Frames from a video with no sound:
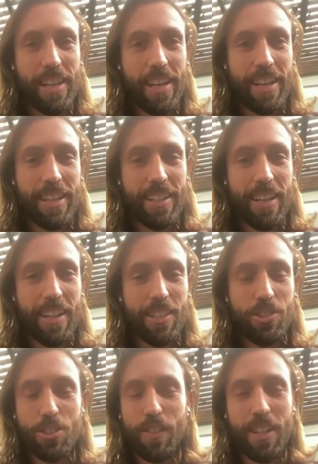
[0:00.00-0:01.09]
And
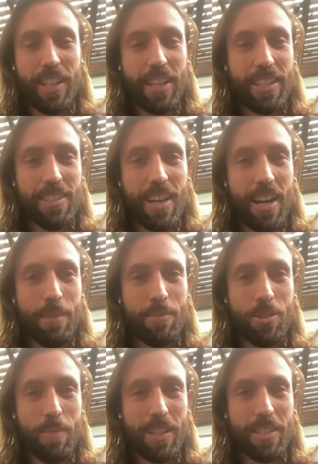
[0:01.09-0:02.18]
just felt like the time
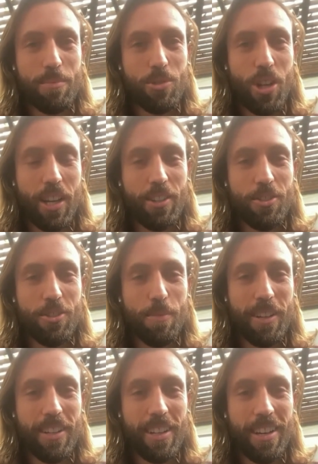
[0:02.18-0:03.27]
to make some change,
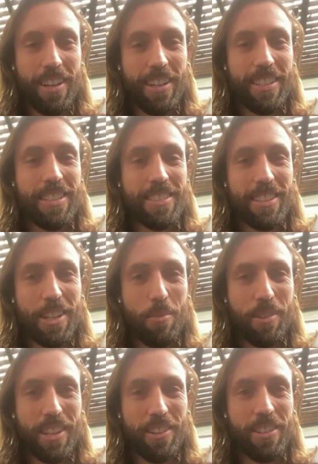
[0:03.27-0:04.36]
but it doesn't come
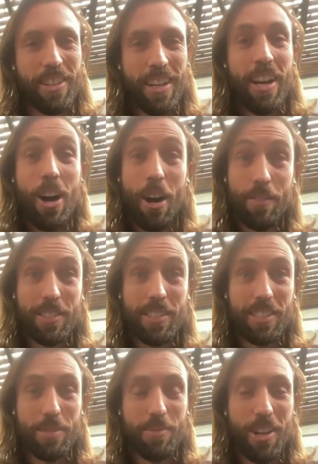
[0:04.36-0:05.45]
without
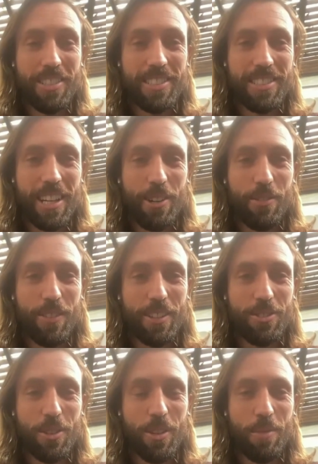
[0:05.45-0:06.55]
obviously some loss and
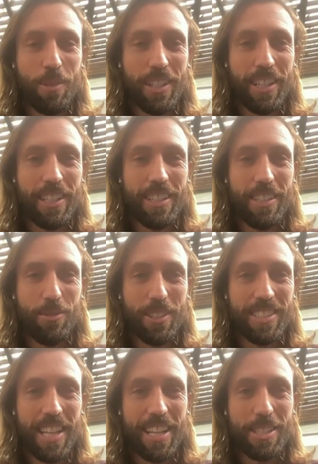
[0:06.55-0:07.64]
sacrifice. So I'm really,
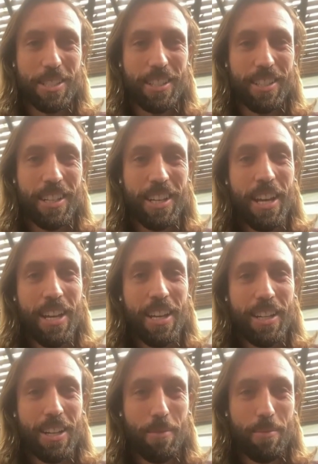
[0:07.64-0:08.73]
really sad to
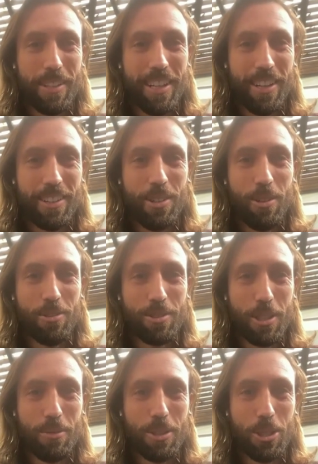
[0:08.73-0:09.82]
not be there
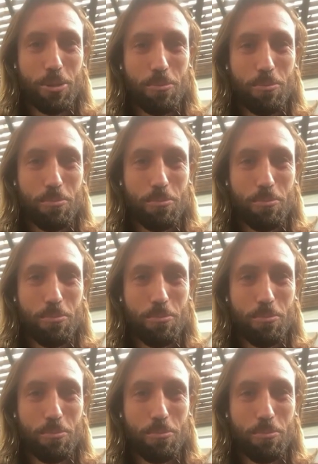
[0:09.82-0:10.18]
co-hosting with you.